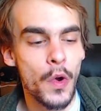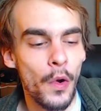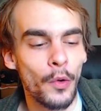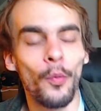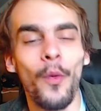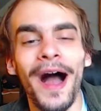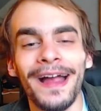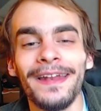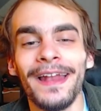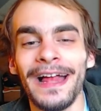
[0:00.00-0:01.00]
Why
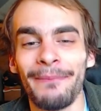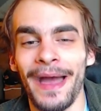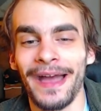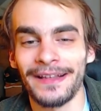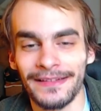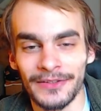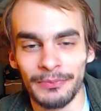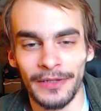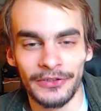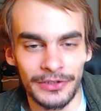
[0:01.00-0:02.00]
did I pack this
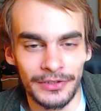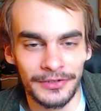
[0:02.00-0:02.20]
much?